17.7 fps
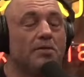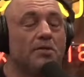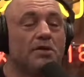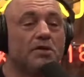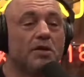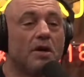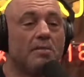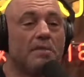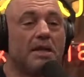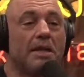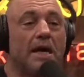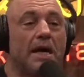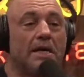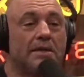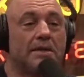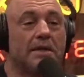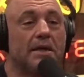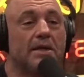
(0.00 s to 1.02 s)
so many
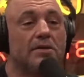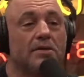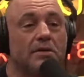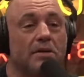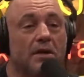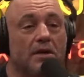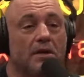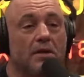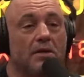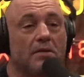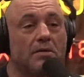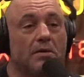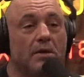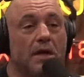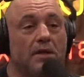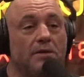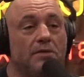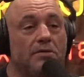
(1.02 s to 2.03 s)
guys that got hooked on coke.
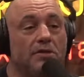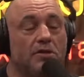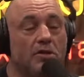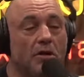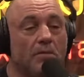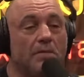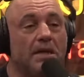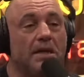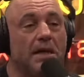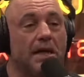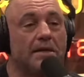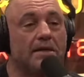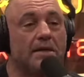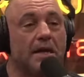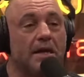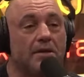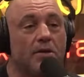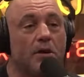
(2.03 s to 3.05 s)
I knew so many guys
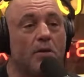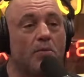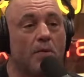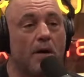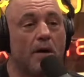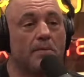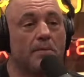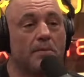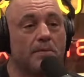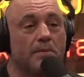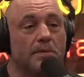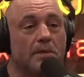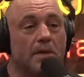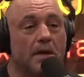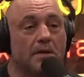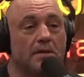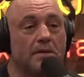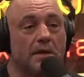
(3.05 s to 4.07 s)
that had coke problems
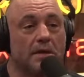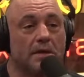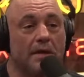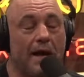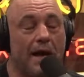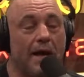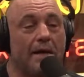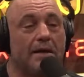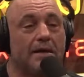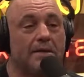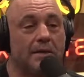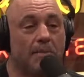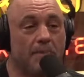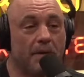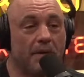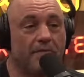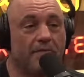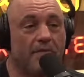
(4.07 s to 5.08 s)
that I was like, that is a
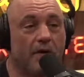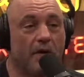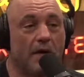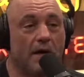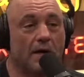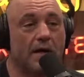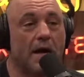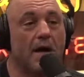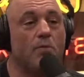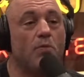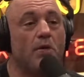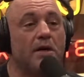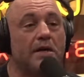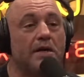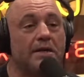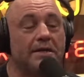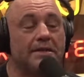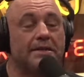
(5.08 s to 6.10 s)
pitfall. Like, I
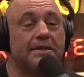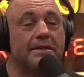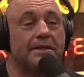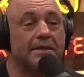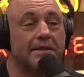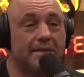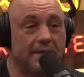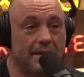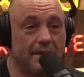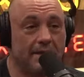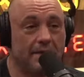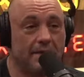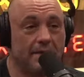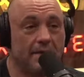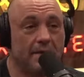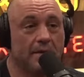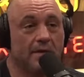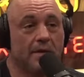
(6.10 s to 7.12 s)
wanted to succeed.
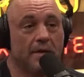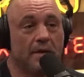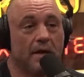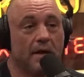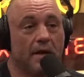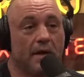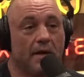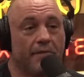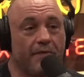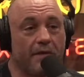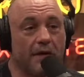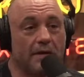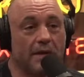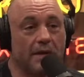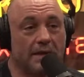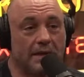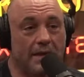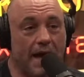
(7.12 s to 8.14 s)
And I felt
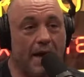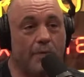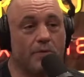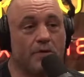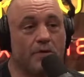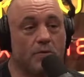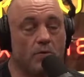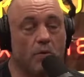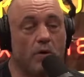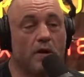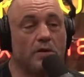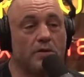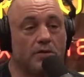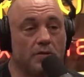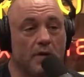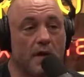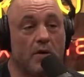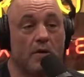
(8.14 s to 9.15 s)
like that was one,
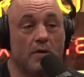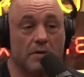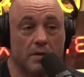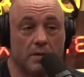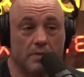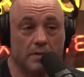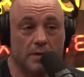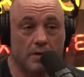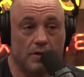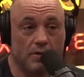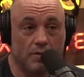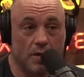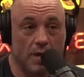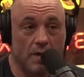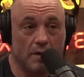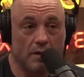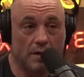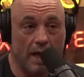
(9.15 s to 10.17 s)
and also it was a
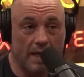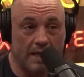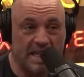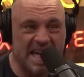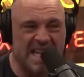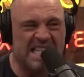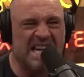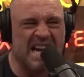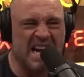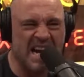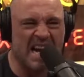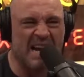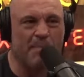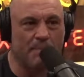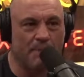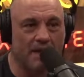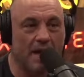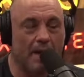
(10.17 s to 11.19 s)
drug that got you
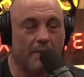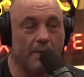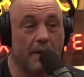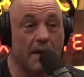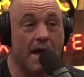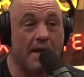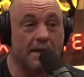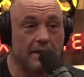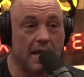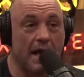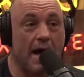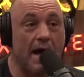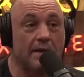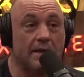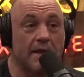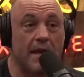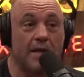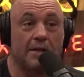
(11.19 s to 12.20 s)
hyped up. And
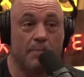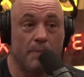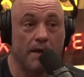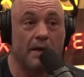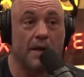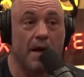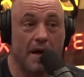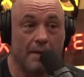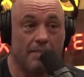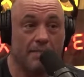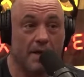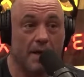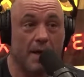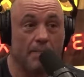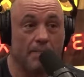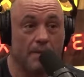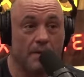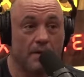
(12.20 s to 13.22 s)
I liked being hyped up.